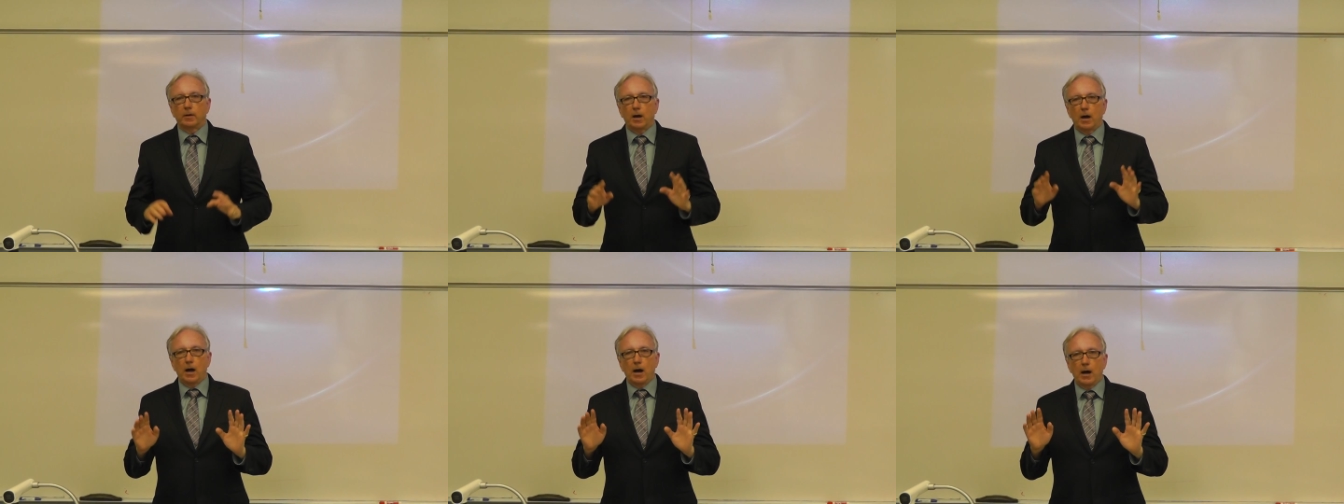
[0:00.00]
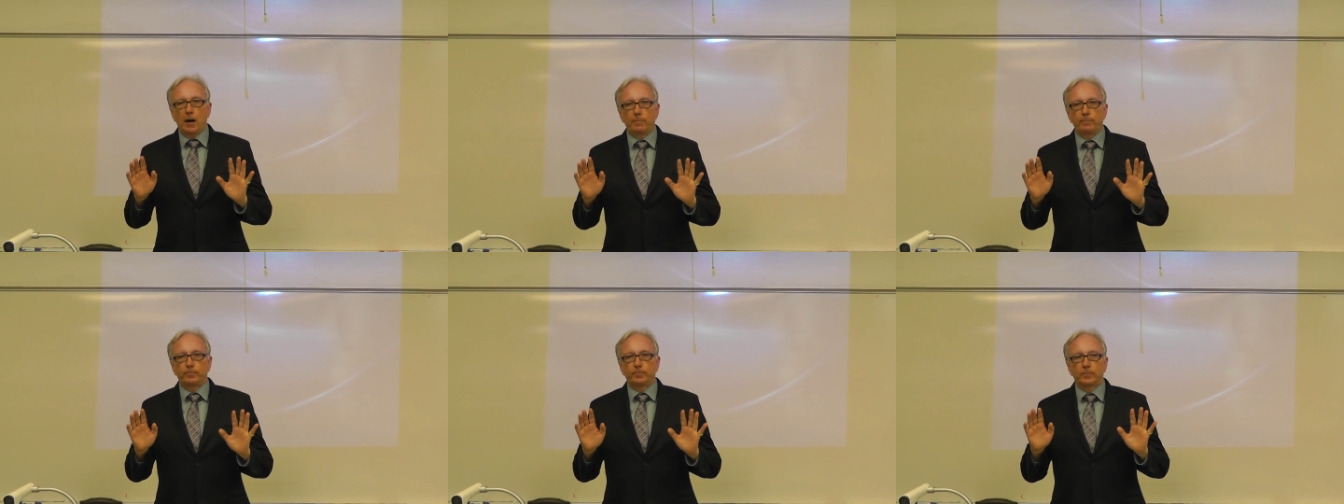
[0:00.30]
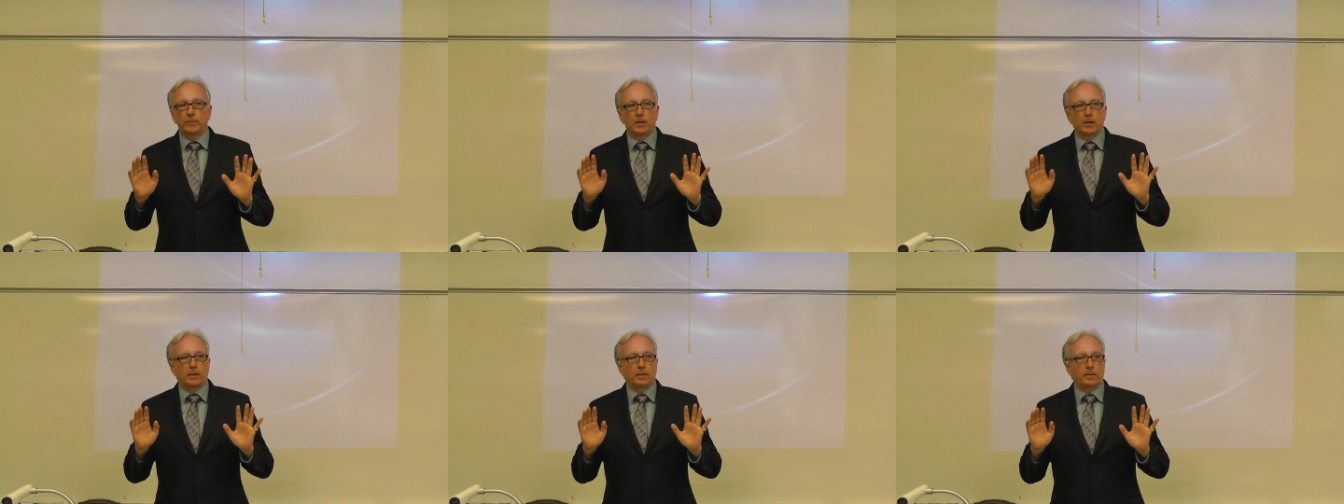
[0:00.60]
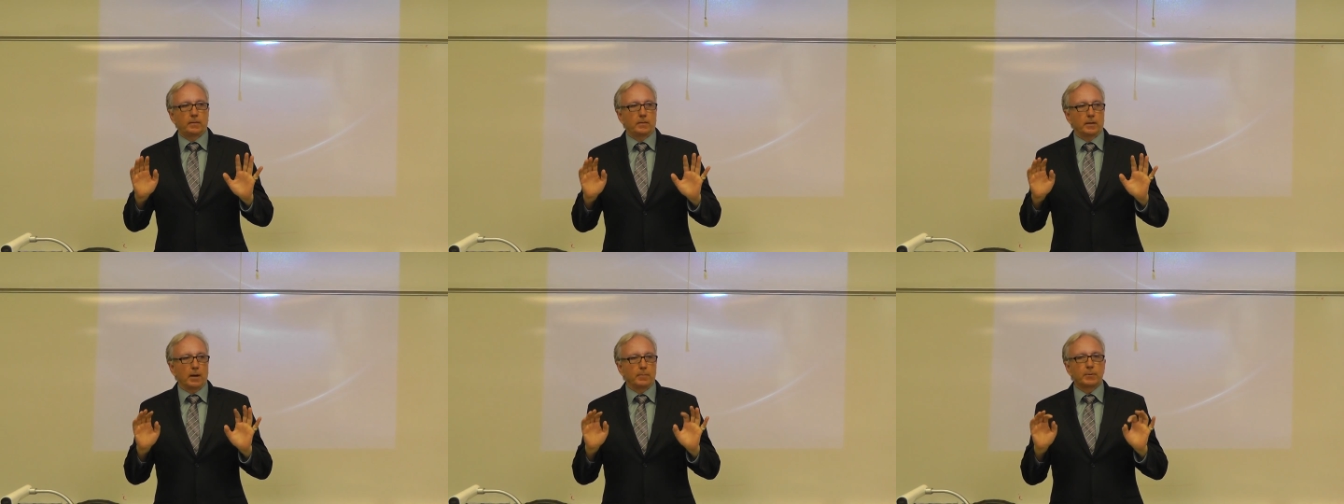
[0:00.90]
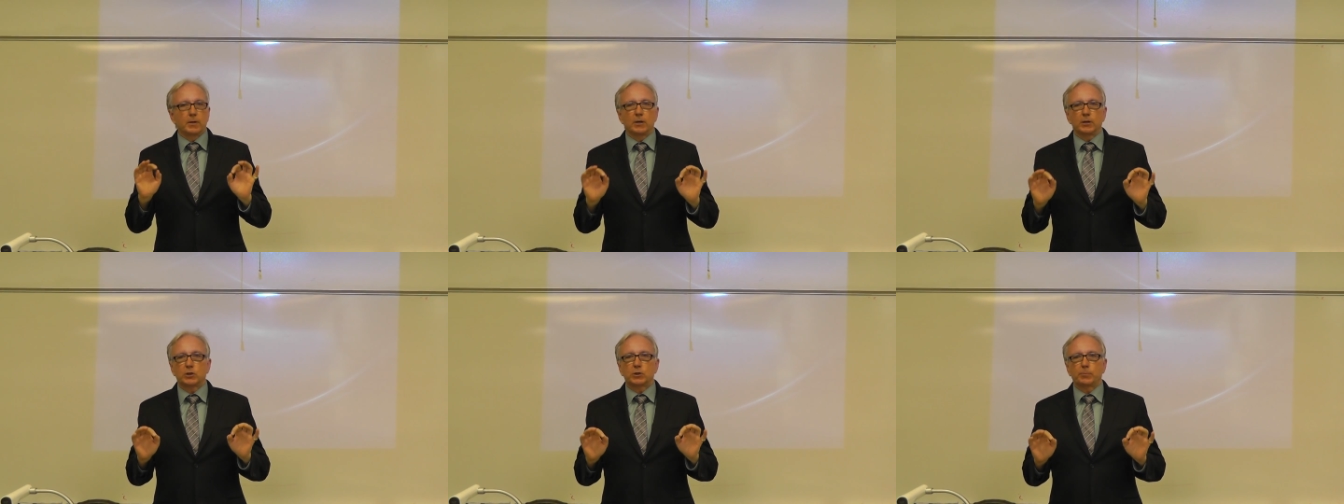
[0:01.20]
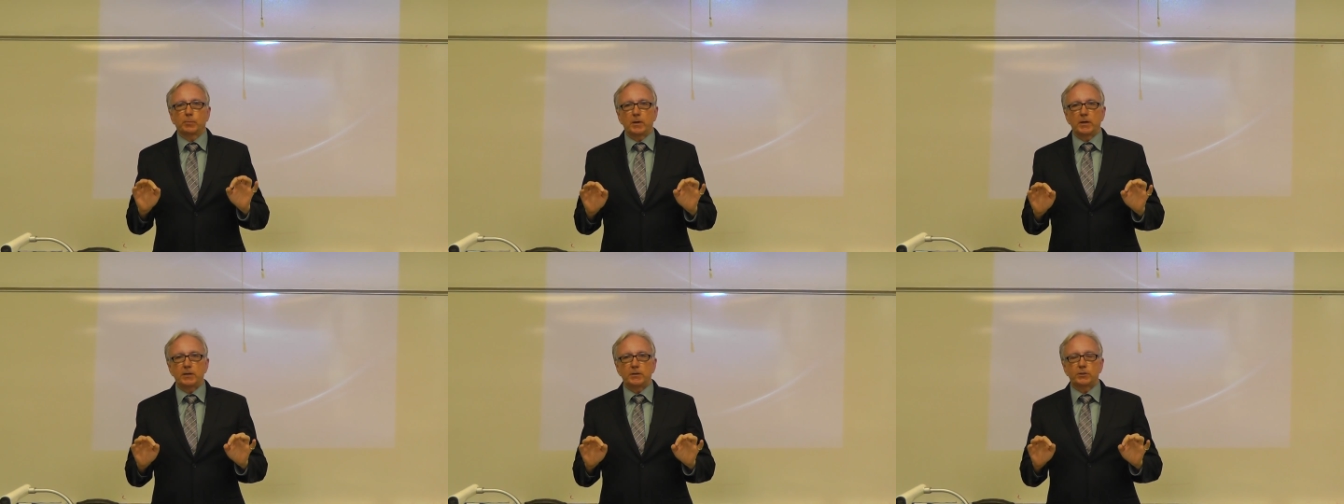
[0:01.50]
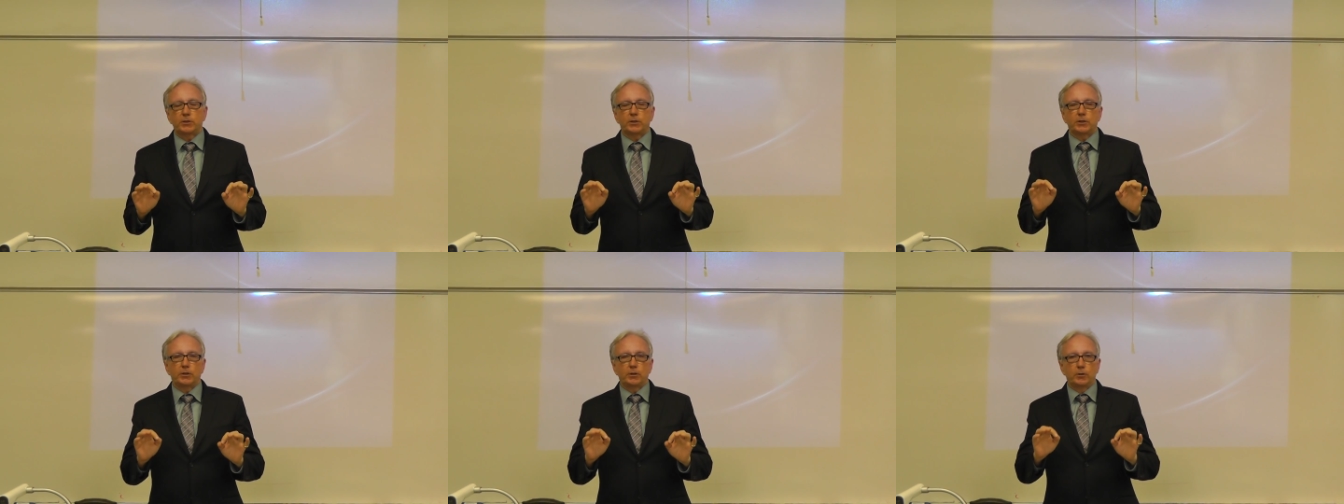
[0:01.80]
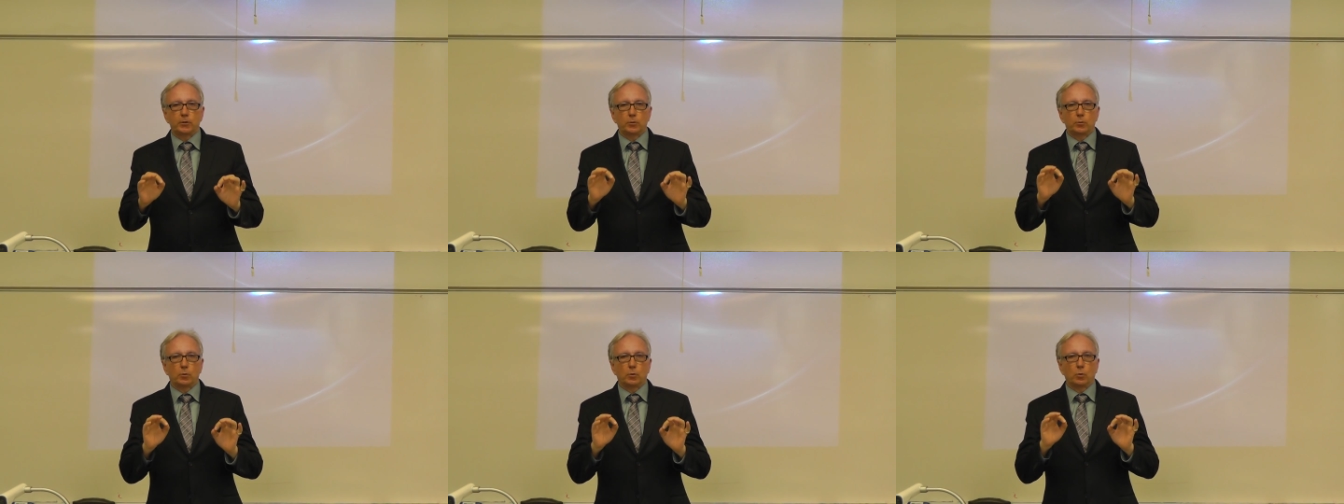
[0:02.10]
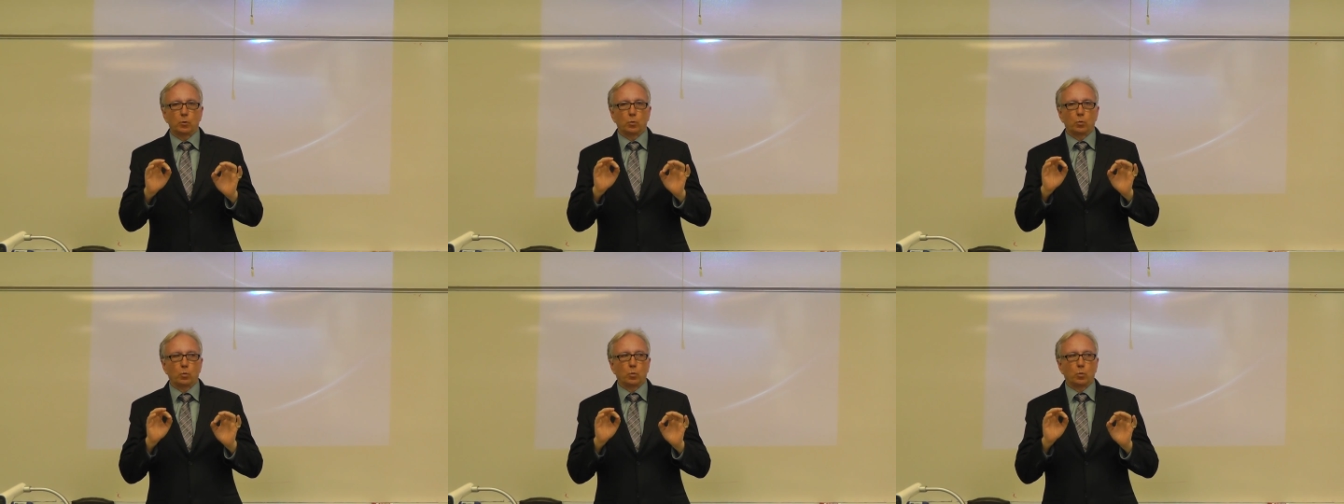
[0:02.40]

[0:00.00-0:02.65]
Um, I'm going to explain to you